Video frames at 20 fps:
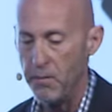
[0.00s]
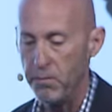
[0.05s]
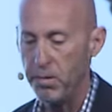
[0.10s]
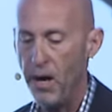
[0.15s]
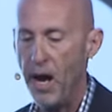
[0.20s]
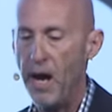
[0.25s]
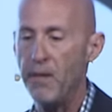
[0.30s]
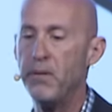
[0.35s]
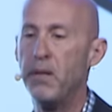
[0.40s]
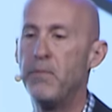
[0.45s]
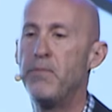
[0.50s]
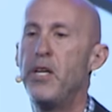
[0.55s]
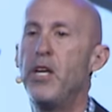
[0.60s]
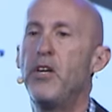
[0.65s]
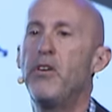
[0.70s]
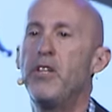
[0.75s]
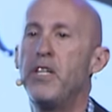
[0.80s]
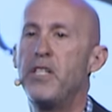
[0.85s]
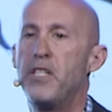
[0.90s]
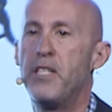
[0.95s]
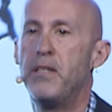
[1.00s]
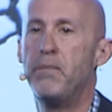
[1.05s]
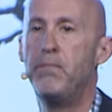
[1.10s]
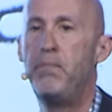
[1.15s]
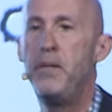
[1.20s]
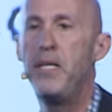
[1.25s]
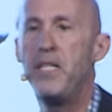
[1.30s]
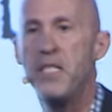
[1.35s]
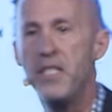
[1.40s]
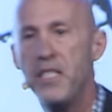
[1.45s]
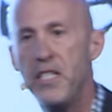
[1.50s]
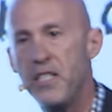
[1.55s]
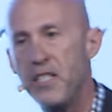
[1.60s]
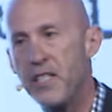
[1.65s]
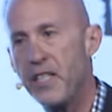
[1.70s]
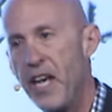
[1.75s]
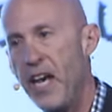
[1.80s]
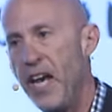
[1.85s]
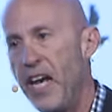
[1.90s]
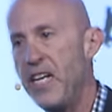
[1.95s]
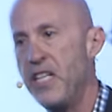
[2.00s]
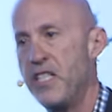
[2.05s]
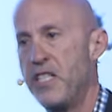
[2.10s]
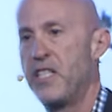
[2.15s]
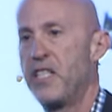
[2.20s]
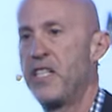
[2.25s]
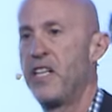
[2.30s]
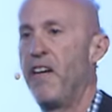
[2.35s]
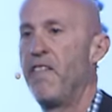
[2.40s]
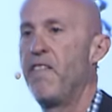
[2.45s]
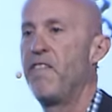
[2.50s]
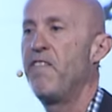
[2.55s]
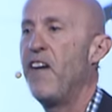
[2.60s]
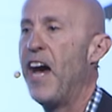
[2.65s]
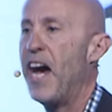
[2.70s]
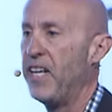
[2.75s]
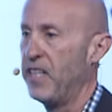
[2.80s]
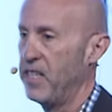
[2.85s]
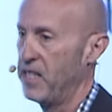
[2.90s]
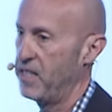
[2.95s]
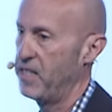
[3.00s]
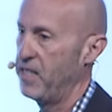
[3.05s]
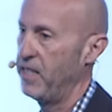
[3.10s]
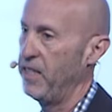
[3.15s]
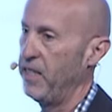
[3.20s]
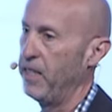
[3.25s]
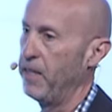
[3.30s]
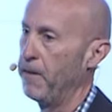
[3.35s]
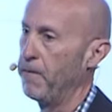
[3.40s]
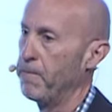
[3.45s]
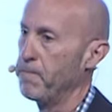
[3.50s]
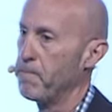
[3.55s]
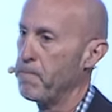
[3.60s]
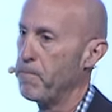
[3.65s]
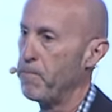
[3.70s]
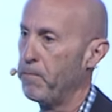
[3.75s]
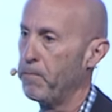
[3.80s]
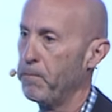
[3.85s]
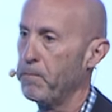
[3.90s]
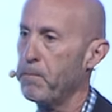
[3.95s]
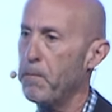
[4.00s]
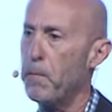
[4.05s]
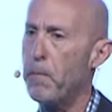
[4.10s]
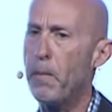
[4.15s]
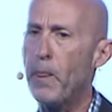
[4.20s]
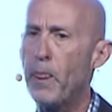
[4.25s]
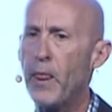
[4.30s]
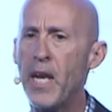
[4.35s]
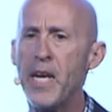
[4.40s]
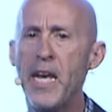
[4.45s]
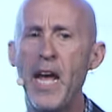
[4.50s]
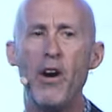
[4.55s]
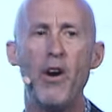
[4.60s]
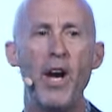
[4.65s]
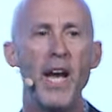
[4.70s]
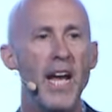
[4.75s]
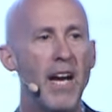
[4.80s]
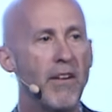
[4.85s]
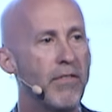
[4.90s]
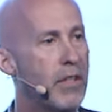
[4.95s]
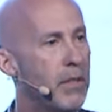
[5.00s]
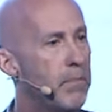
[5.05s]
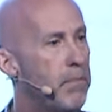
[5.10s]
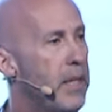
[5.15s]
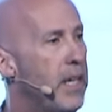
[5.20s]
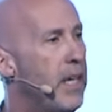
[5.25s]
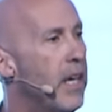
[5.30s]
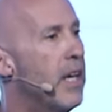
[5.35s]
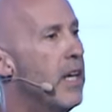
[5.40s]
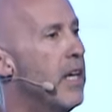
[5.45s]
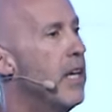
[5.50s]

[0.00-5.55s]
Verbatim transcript: problem known as the business case fallacy. Now, I have to be